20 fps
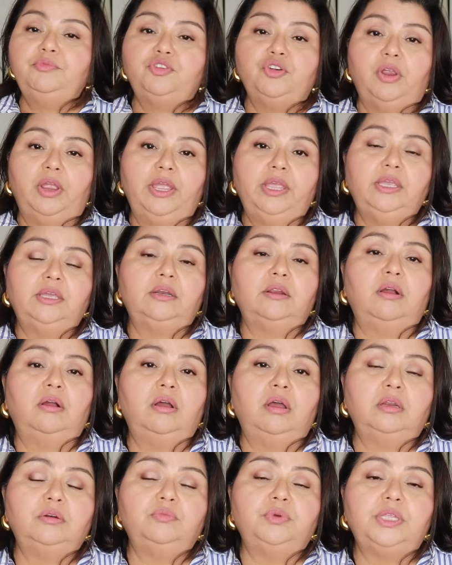trying it
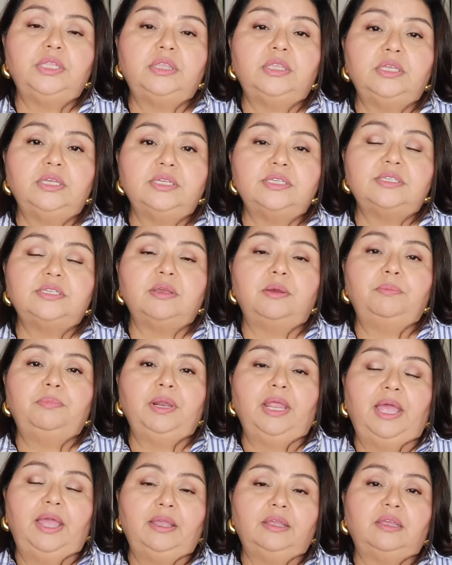on with this
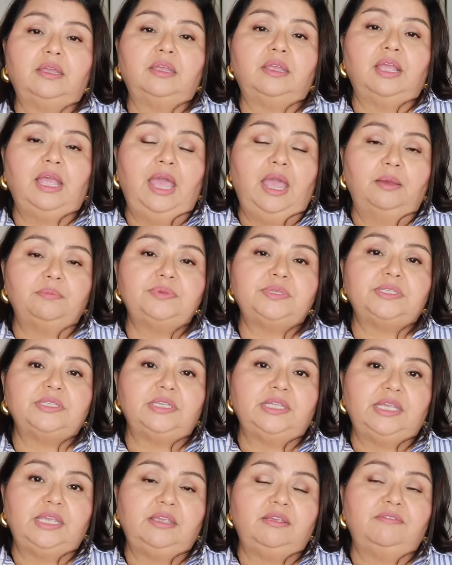black cap
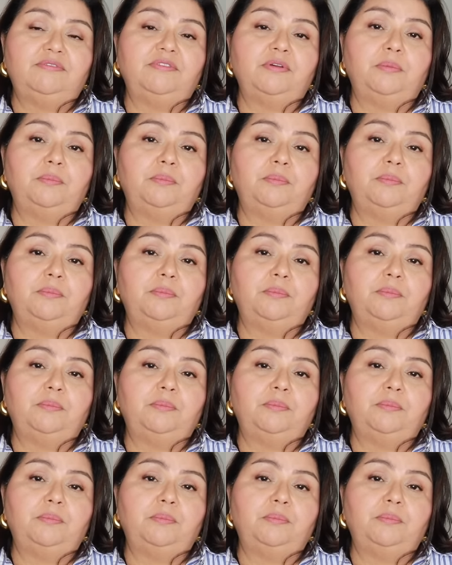sleeve